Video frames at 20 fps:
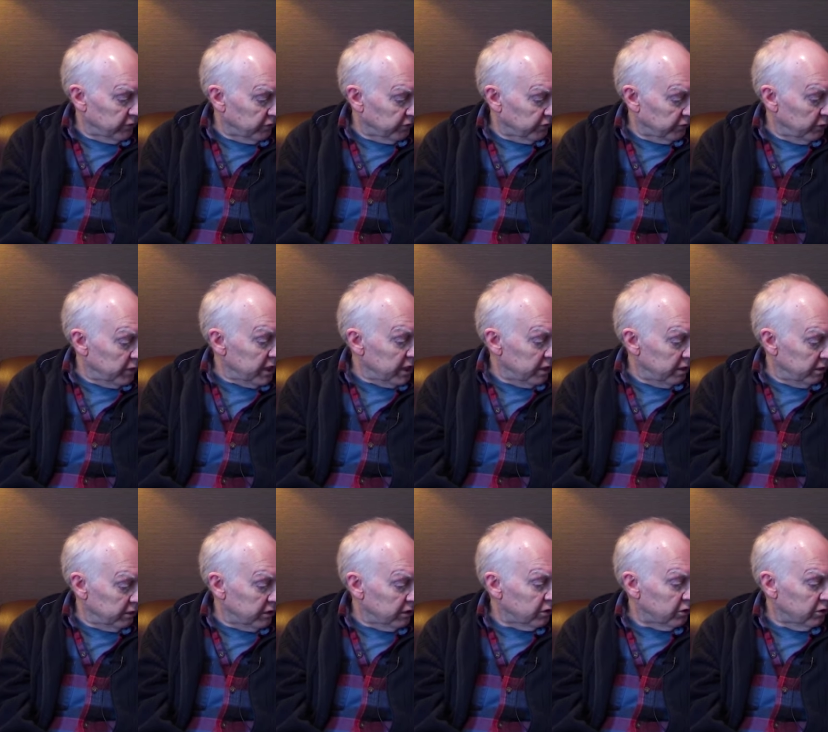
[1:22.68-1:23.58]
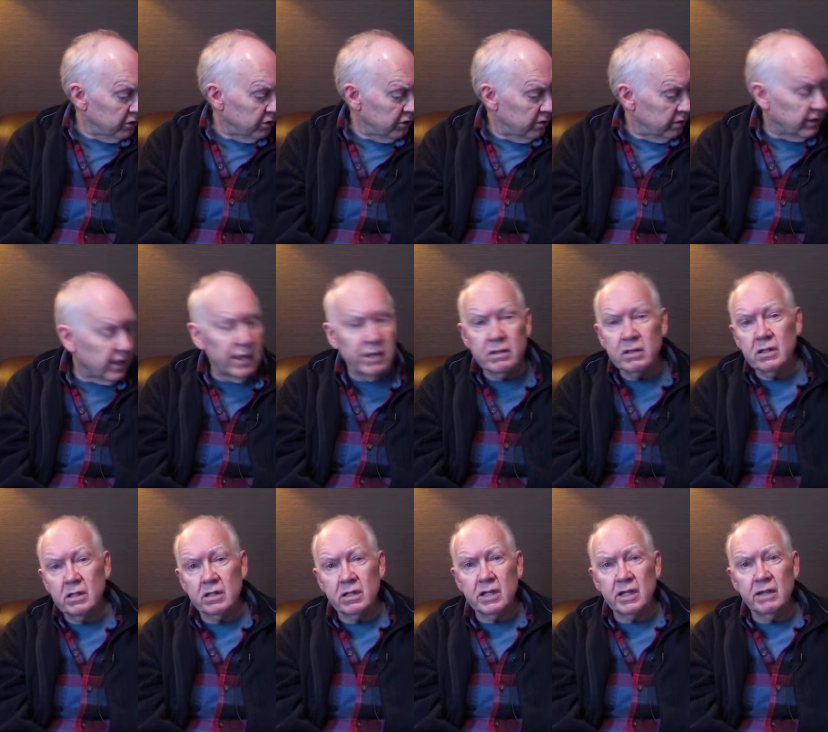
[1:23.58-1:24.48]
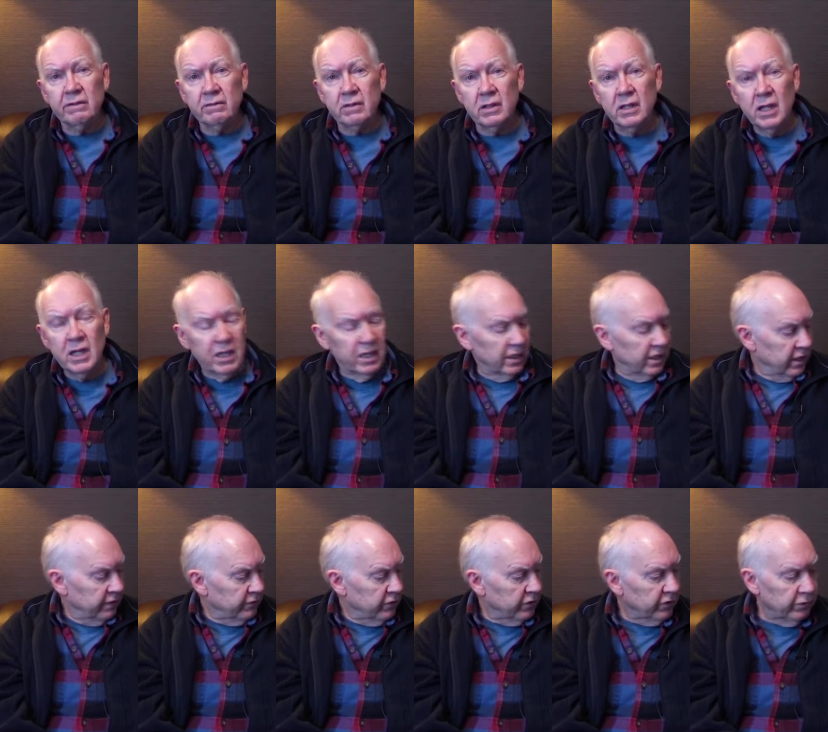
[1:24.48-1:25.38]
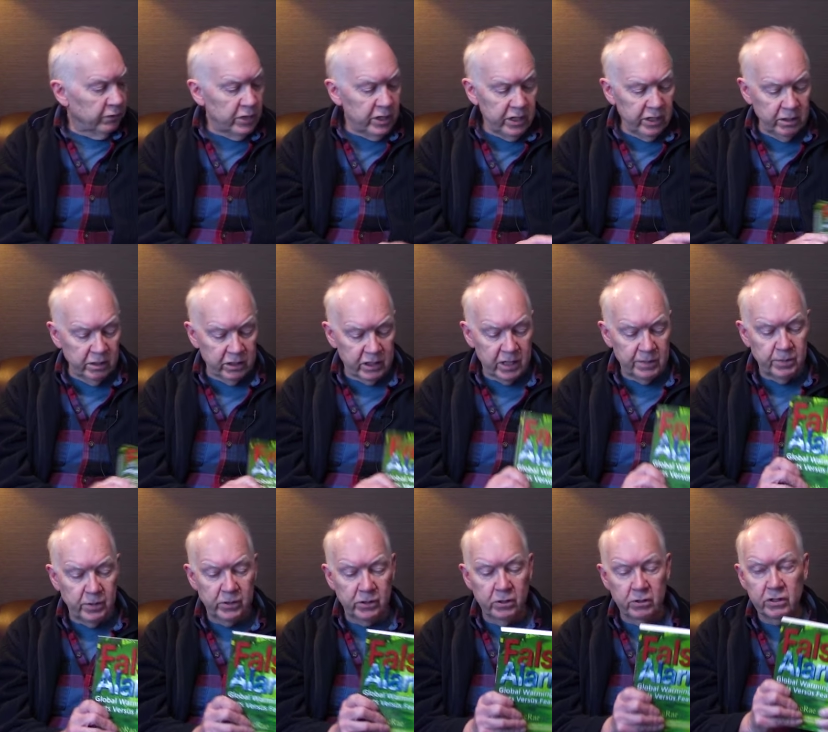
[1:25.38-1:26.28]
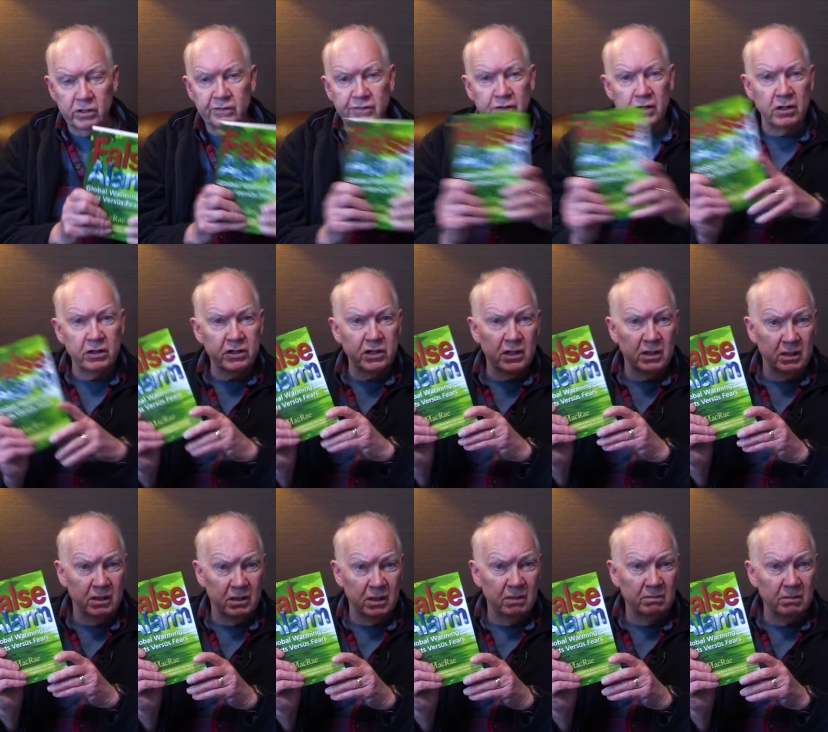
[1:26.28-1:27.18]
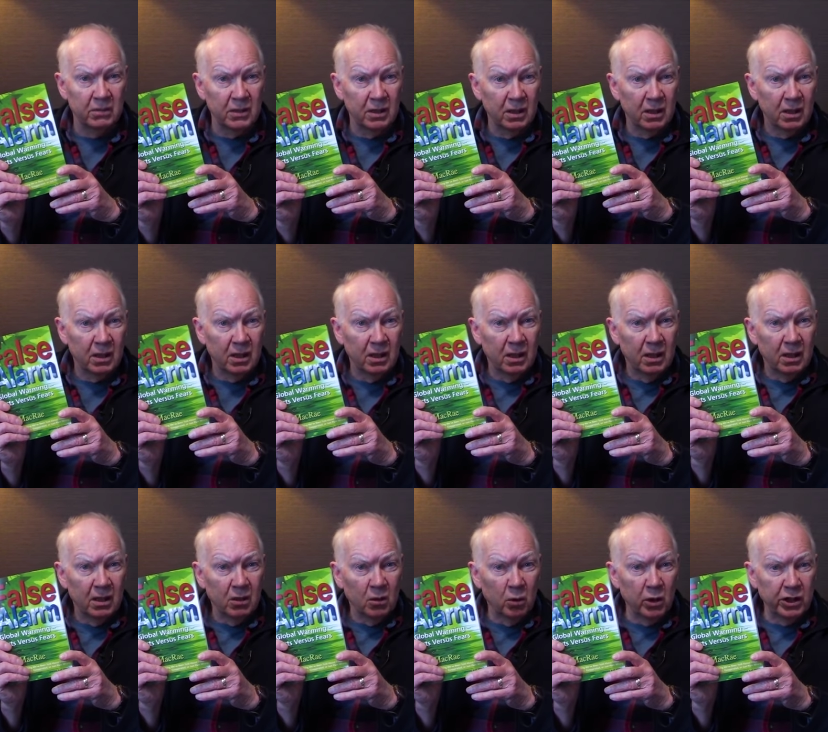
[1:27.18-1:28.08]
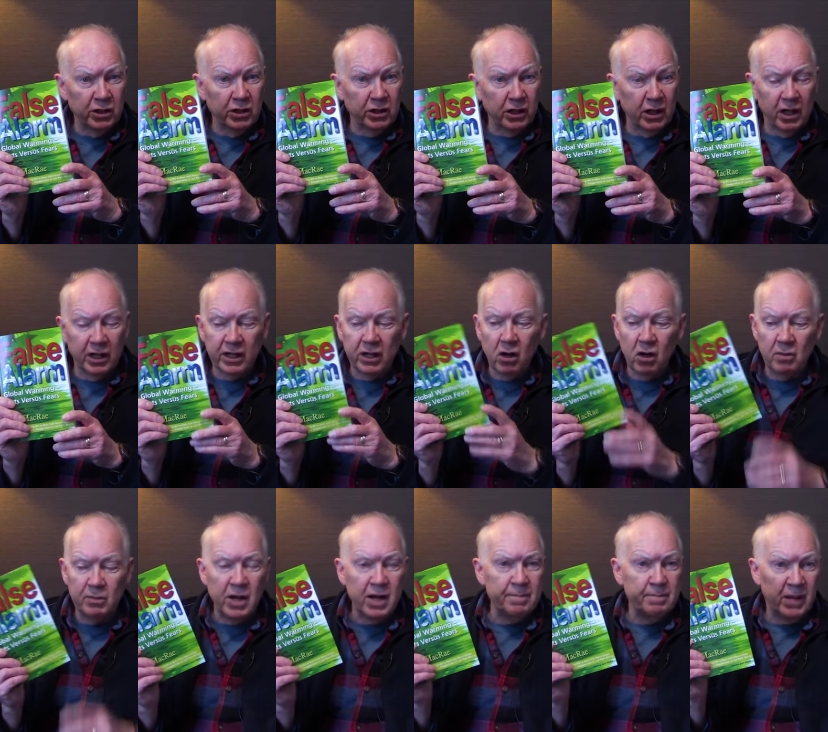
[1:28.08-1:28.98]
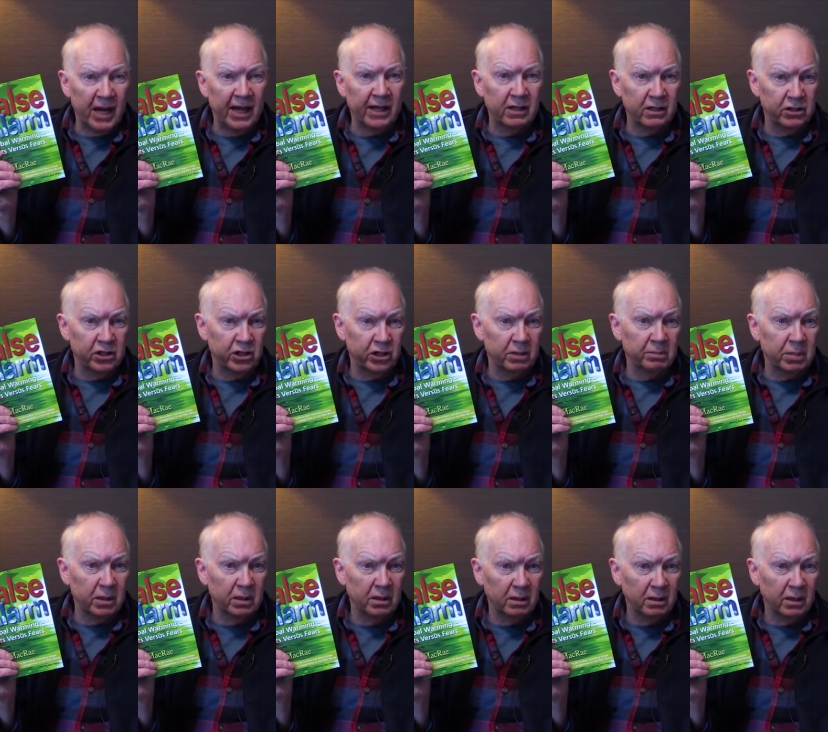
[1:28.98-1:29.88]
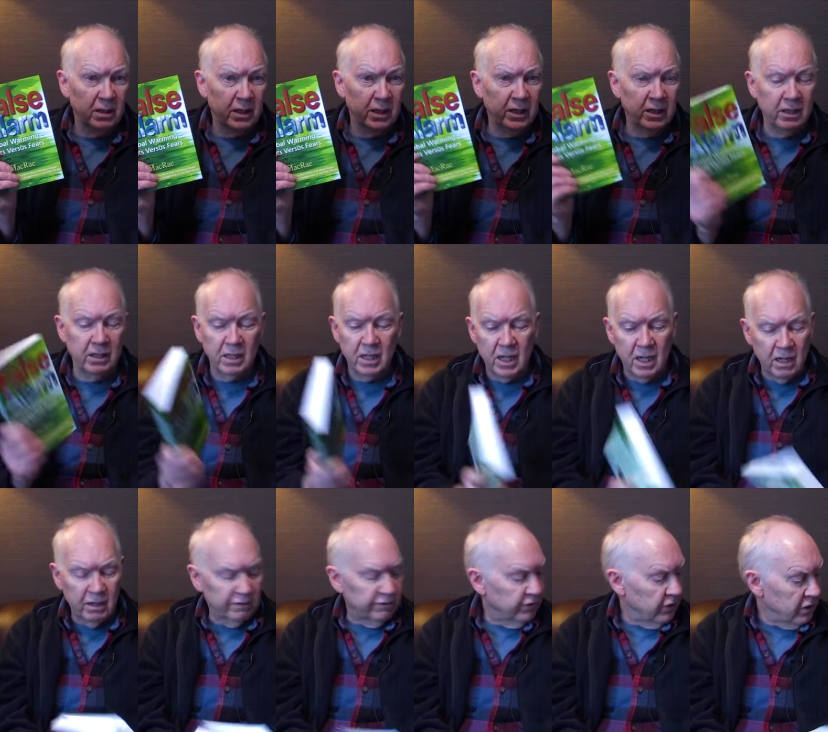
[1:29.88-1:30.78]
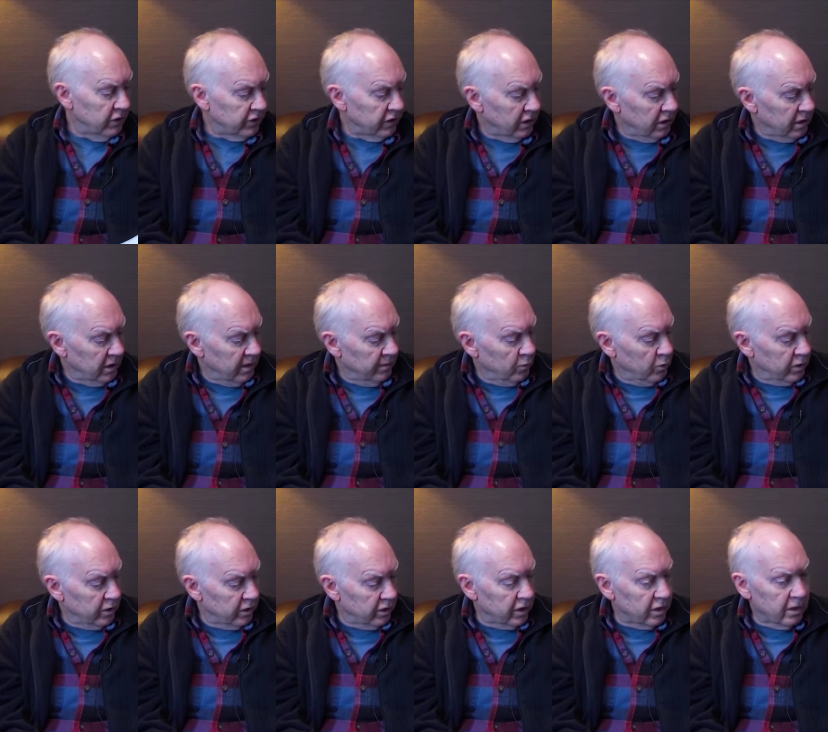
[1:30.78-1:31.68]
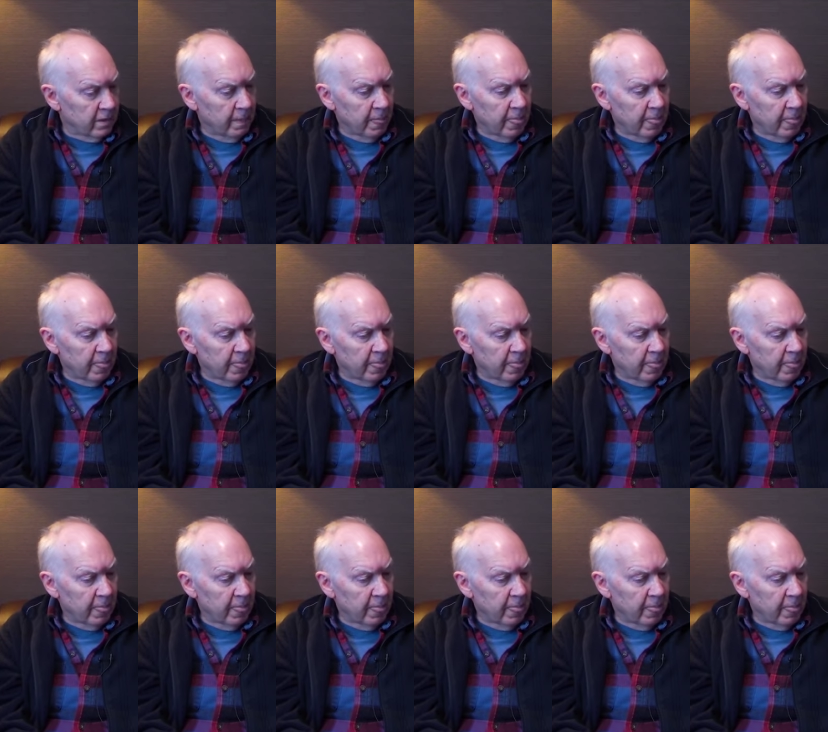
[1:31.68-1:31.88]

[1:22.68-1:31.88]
3 years, this is in 2007, and after 3 years I produced False Alarm, which I call my battleship. And False Alarm was,